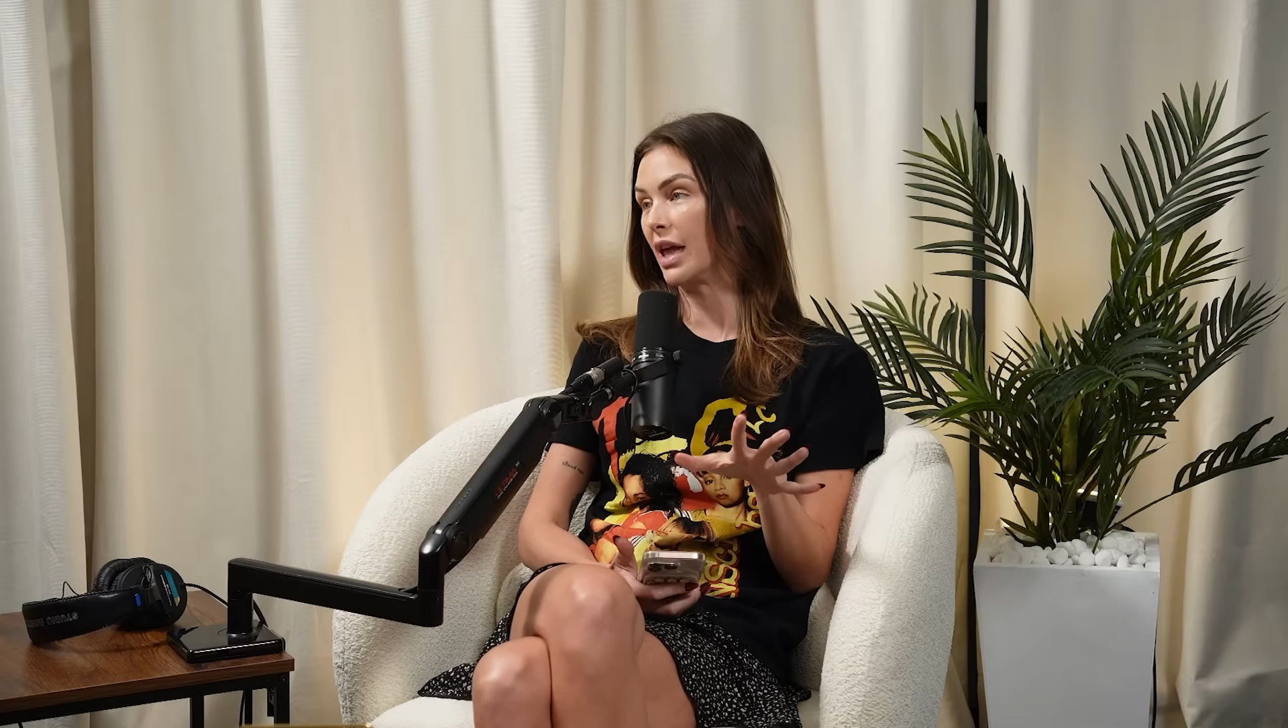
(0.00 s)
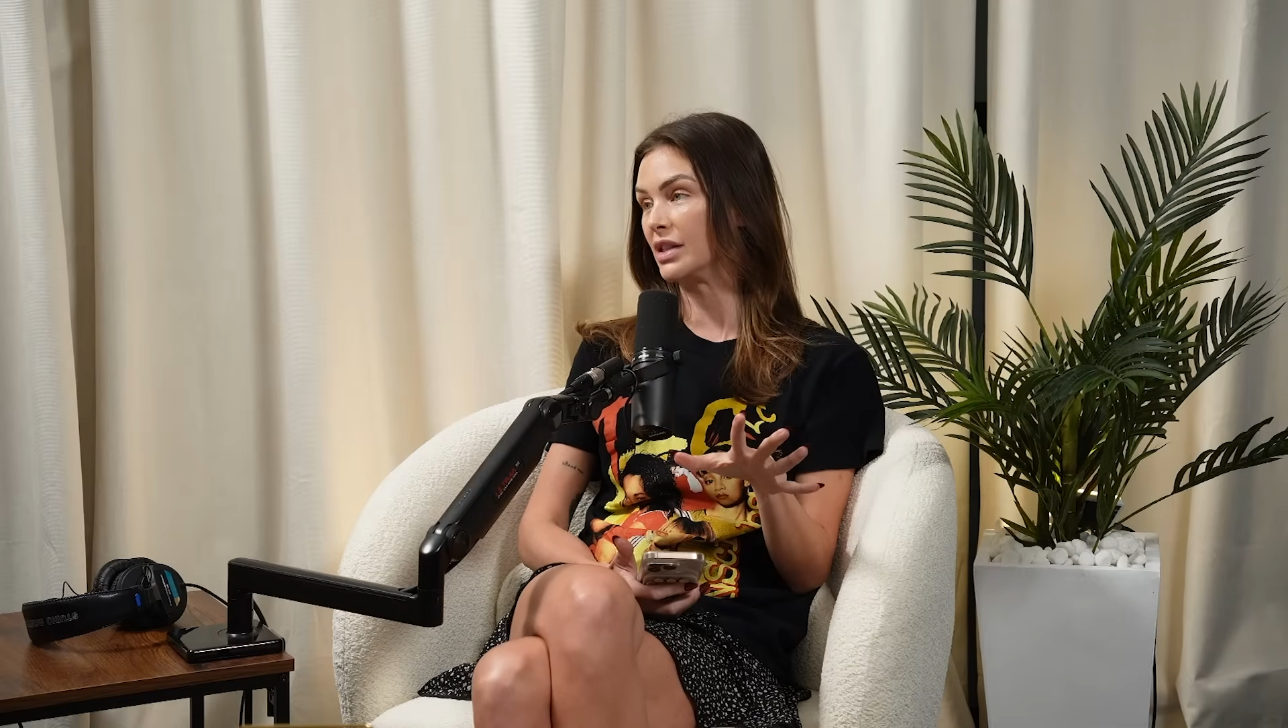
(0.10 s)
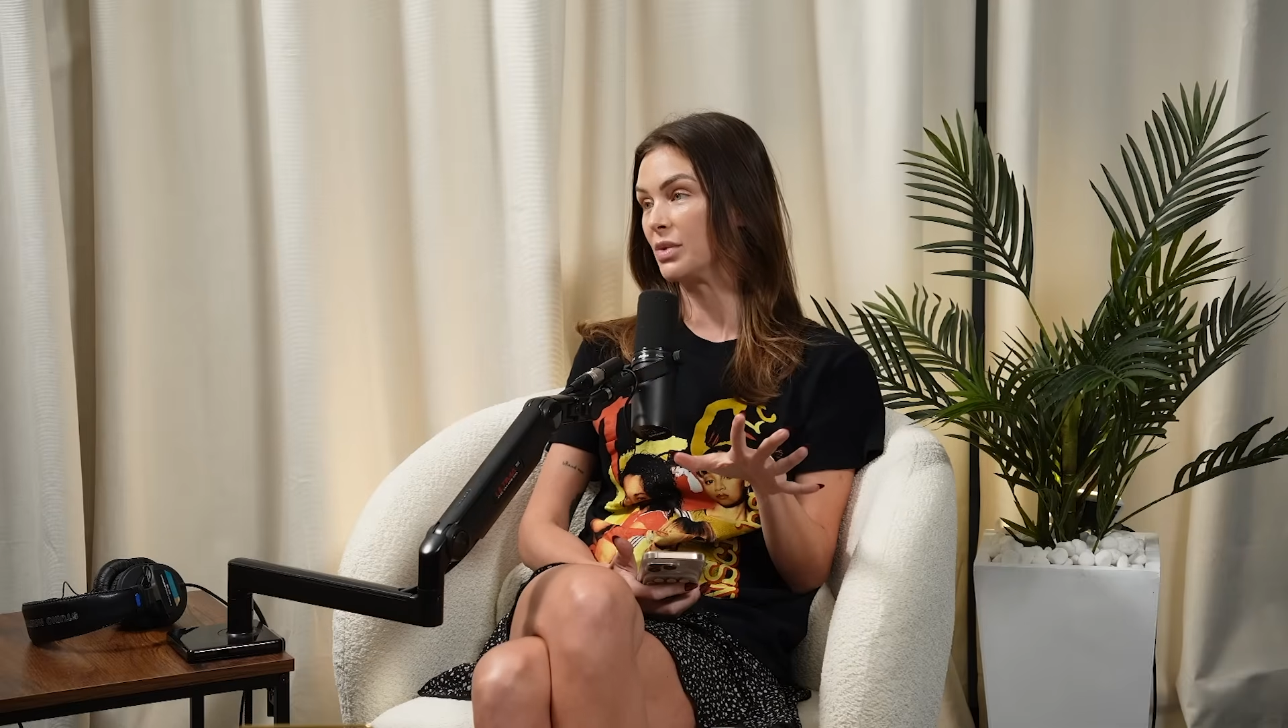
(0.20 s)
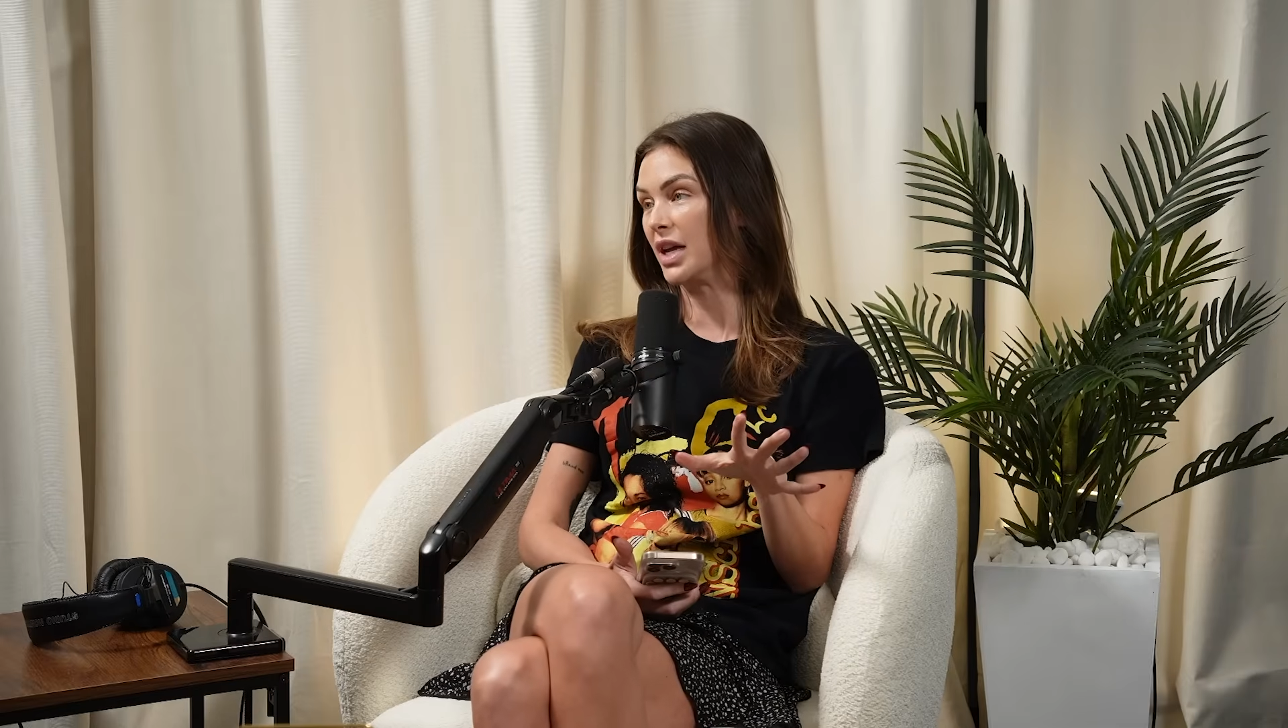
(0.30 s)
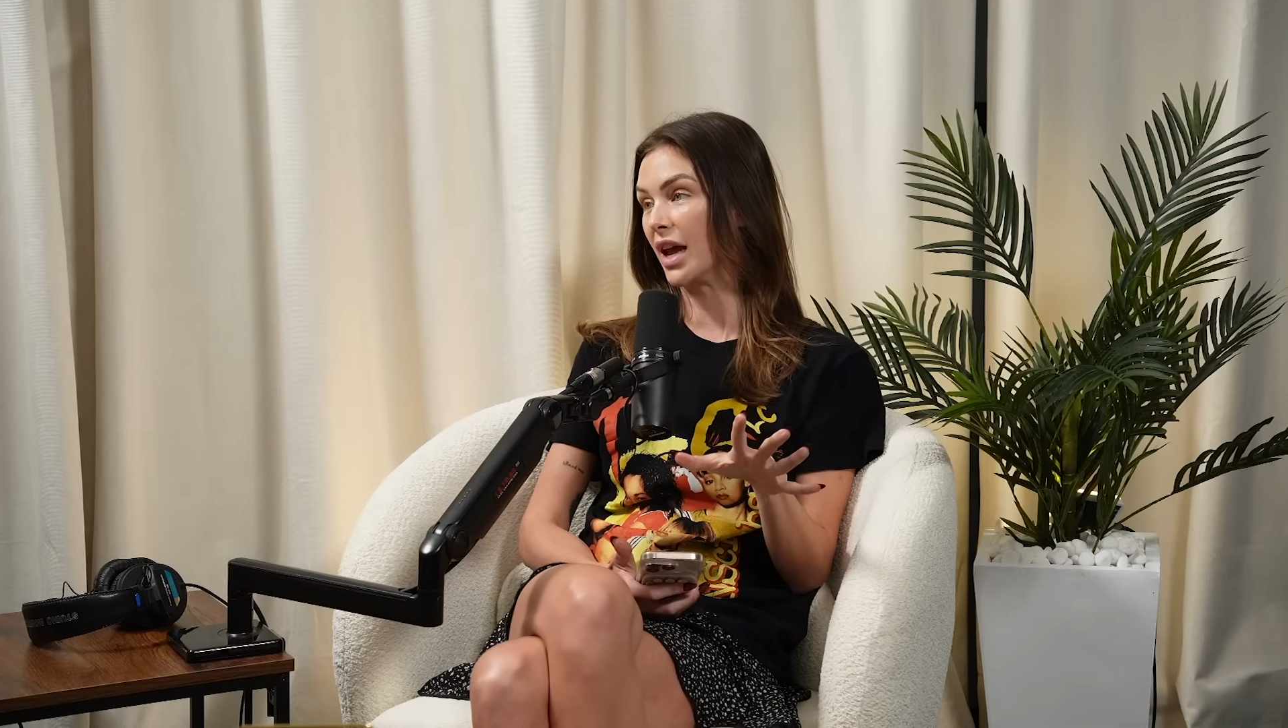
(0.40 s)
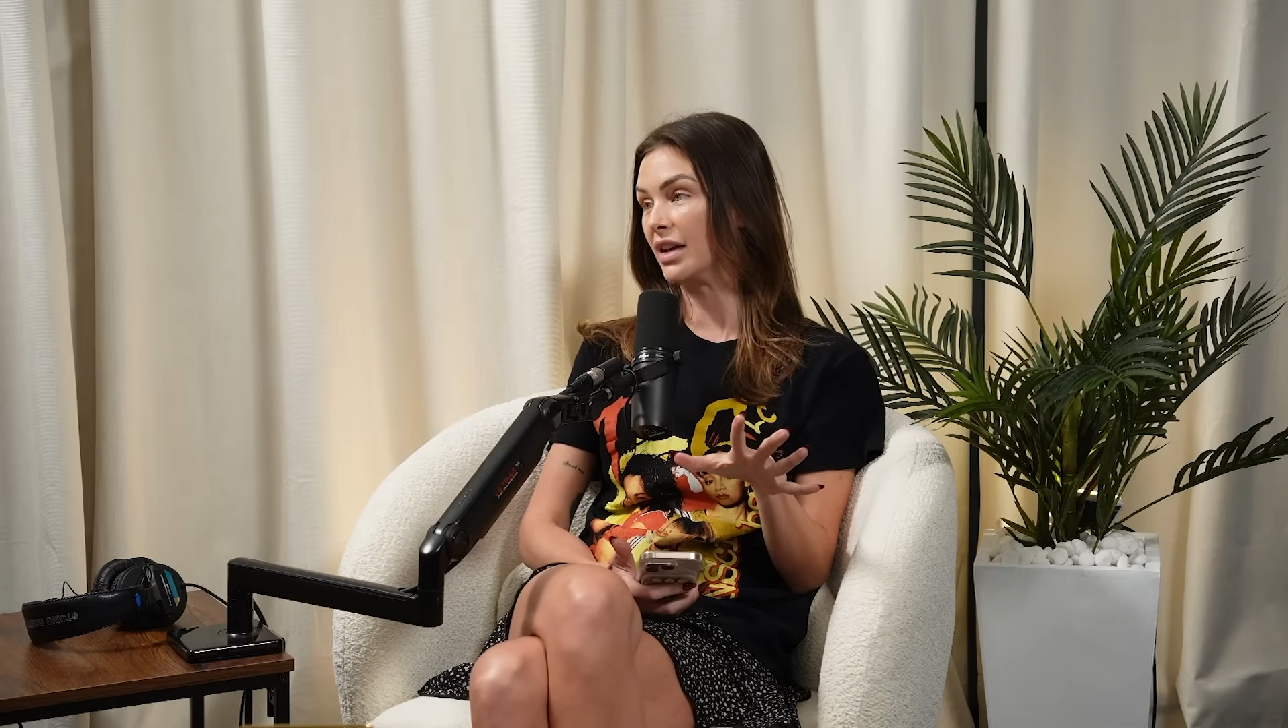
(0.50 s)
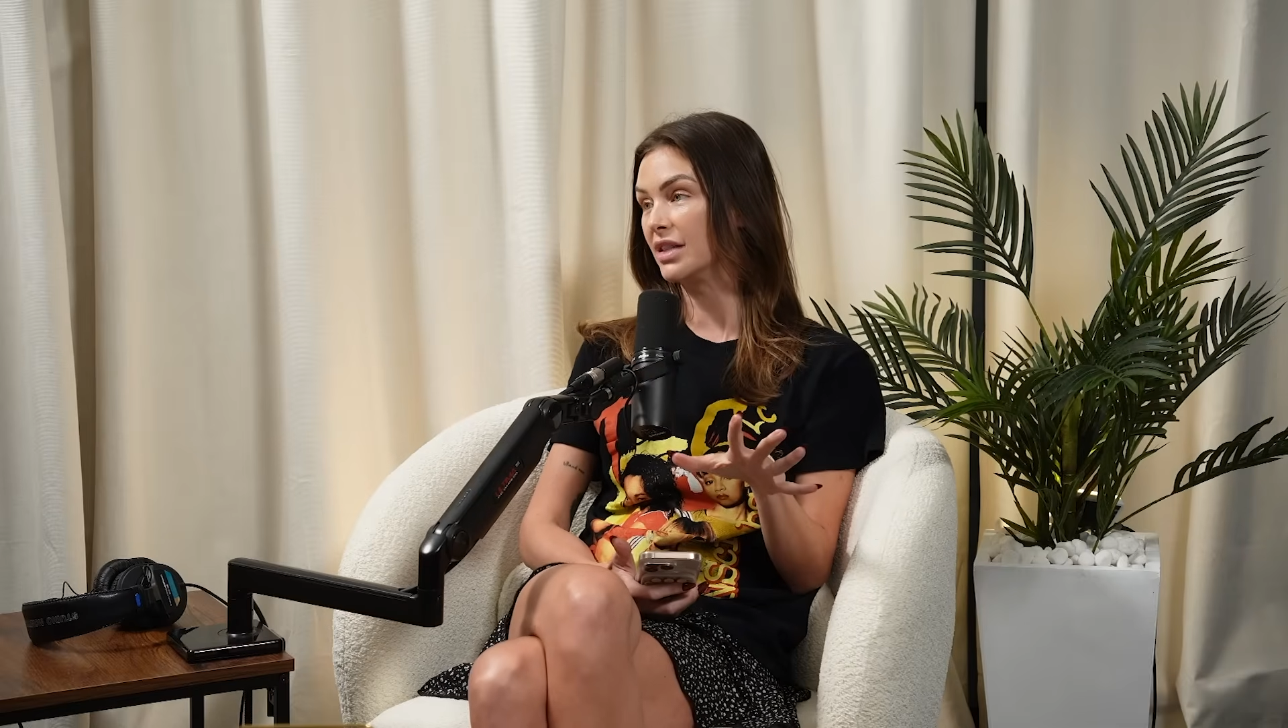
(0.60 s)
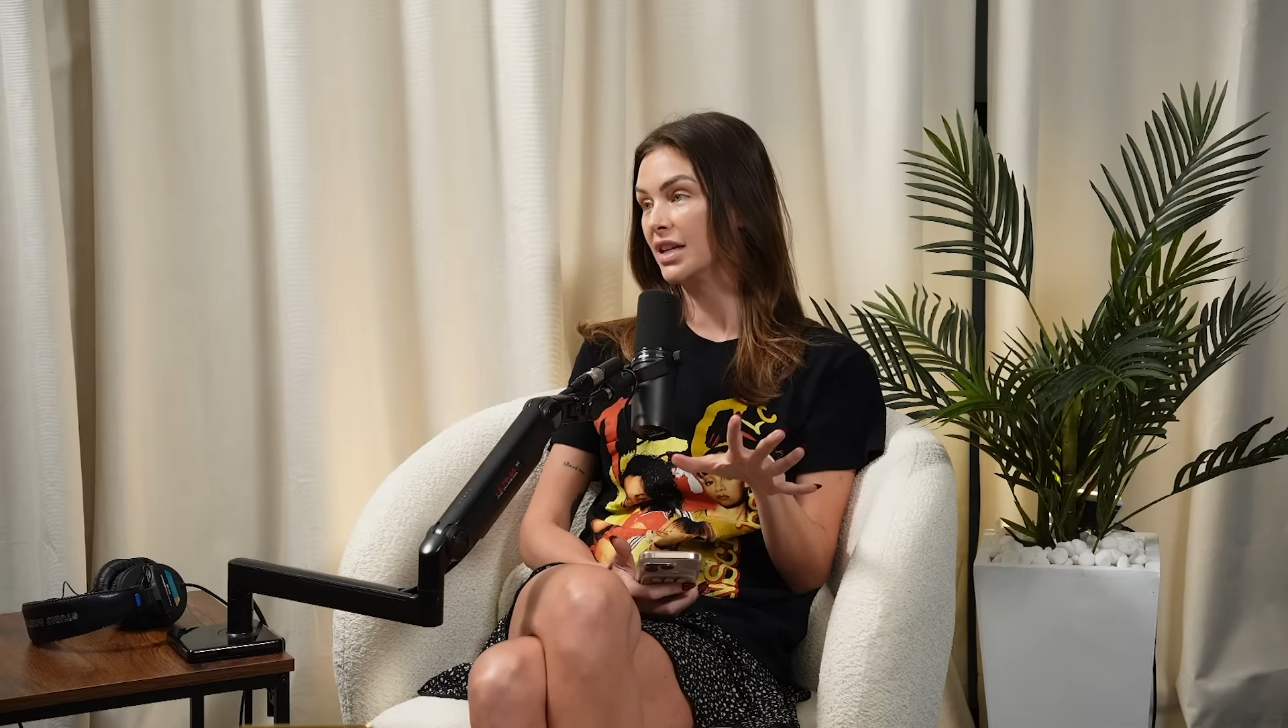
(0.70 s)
last weekend.